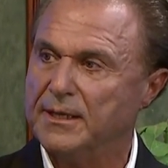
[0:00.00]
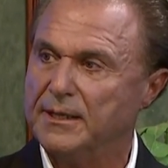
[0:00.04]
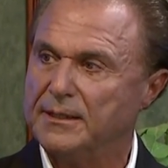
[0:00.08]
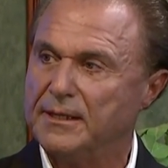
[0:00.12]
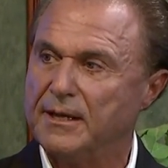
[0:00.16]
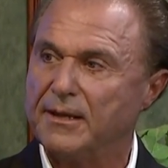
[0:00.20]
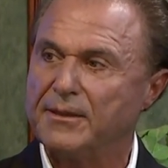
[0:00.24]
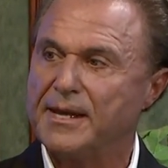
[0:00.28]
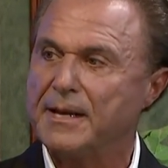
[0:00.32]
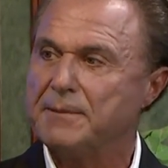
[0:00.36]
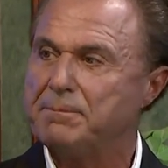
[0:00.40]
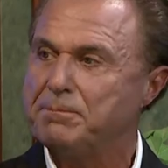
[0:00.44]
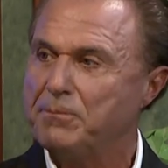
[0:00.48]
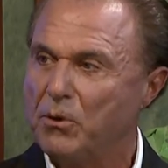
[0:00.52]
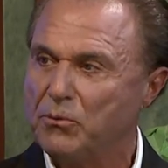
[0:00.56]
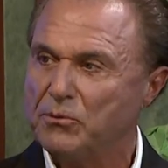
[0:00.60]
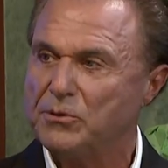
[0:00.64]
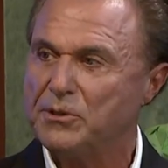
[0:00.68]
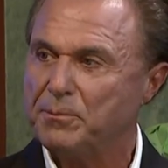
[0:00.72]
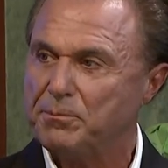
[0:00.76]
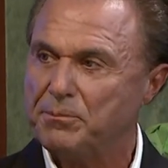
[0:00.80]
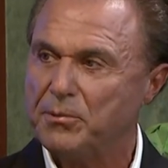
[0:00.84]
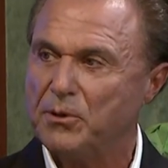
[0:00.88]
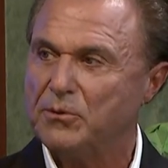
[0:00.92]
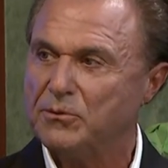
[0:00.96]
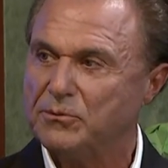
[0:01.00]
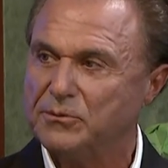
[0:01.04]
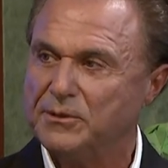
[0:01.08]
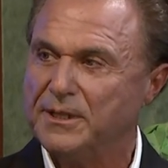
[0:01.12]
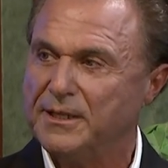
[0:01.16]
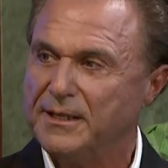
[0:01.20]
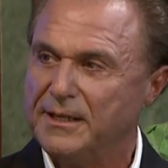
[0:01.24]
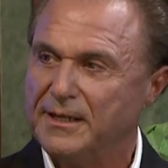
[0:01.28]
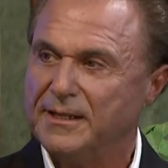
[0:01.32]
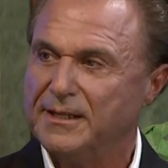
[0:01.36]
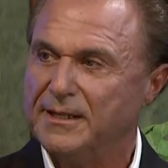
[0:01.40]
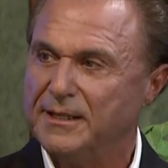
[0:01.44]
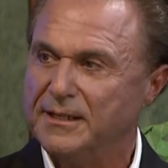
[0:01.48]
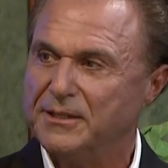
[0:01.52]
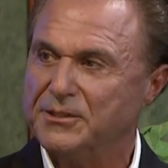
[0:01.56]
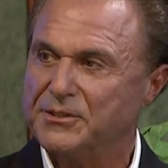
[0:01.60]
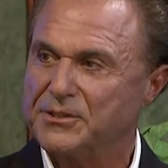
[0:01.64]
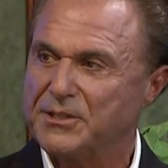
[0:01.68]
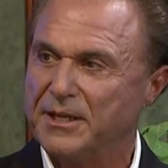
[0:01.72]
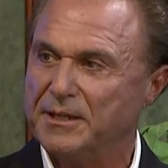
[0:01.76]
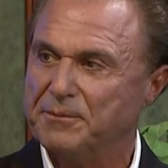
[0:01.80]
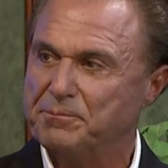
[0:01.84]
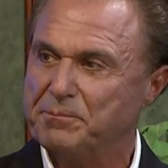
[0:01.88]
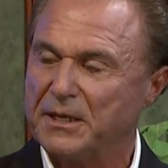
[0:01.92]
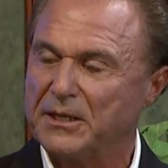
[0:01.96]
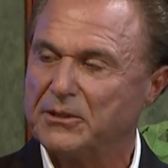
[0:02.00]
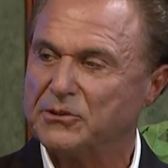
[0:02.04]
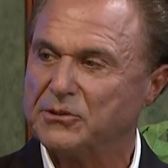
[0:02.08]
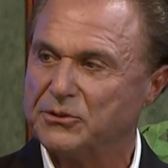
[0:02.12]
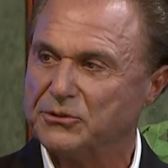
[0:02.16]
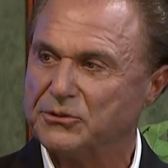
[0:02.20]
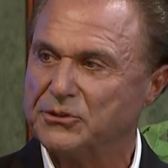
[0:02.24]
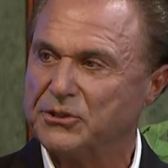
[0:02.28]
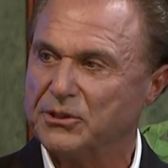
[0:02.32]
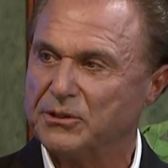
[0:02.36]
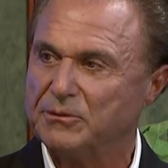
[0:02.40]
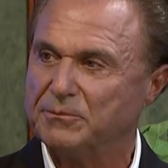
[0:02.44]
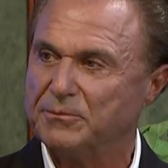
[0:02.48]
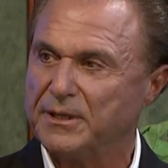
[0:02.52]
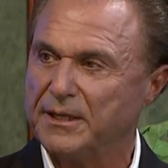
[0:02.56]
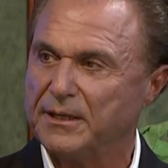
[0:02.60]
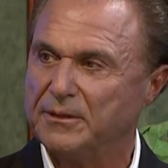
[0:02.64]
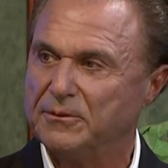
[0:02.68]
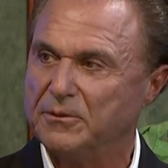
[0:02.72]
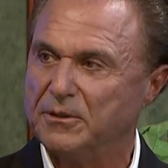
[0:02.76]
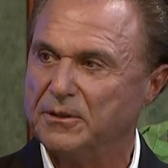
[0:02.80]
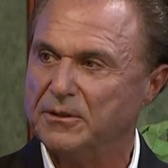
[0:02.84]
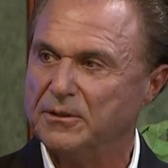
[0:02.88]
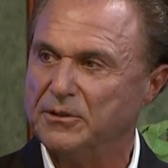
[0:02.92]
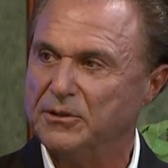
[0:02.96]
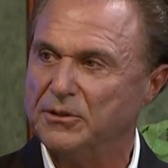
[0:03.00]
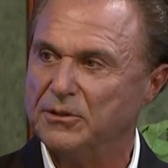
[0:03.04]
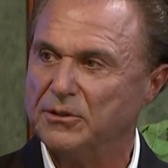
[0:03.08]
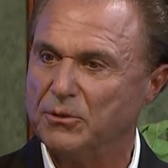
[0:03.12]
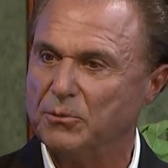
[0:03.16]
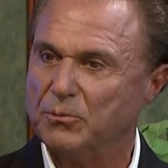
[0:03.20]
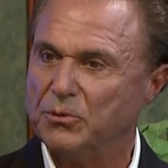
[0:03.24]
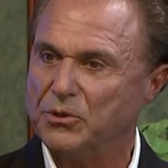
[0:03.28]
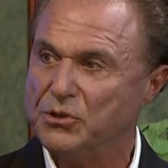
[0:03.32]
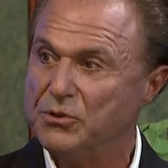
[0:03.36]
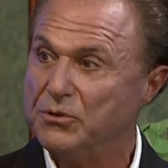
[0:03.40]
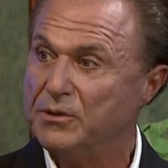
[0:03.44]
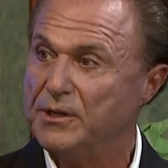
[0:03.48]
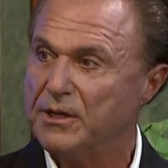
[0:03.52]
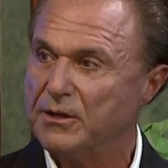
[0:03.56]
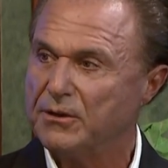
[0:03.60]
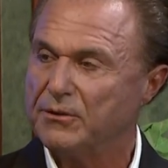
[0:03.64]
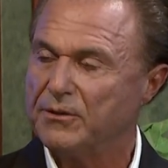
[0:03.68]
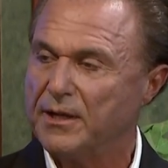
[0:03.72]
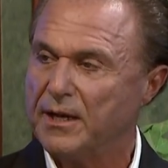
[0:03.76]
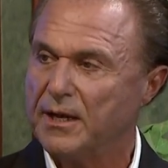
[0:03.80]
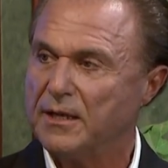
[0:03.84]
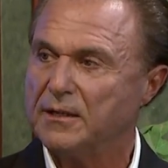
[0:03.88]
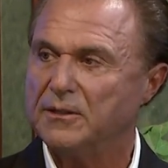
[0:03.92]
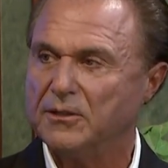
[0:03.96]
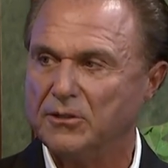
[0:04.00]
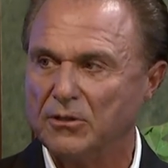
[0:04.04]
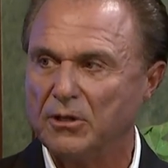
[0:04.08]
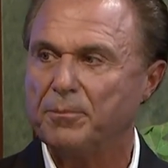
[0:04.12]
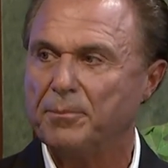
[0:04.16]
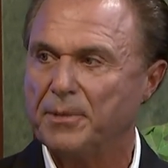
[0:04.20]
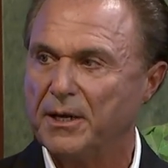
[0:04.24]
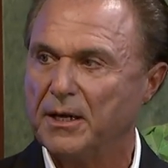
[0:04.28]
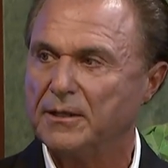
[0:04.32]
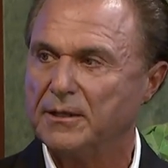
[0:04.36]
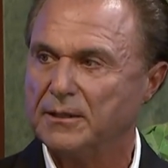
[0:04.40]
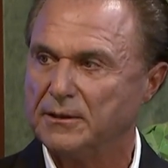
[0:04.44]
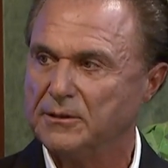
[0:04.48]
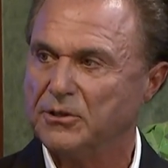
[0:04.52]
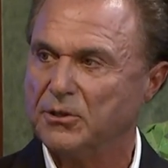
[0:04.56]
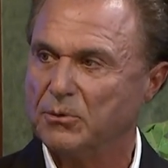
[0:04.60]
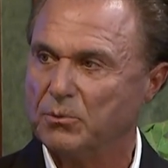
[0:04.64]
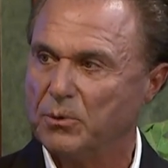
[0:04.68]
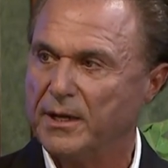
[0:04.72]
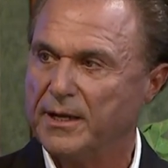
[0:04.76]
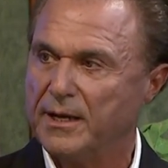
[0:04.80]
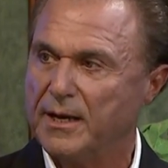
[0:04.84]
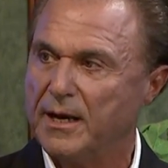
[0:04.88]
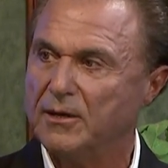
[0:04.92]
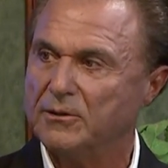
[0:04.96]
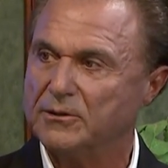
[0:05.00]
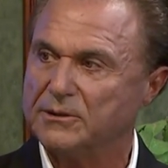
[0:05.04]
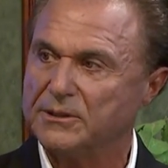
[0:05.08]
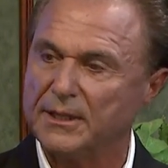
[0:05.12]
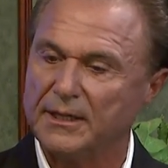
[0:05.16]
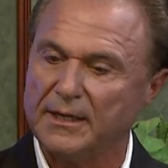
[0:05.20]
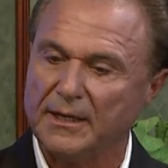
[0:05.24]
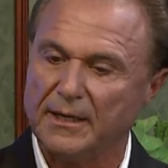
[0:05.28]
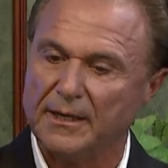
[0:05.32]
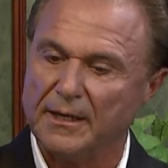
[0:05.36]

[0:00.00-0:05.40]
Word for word: Now that bone to bone is a medical term that, you know, when you hear that, you're about your way out. Yeah.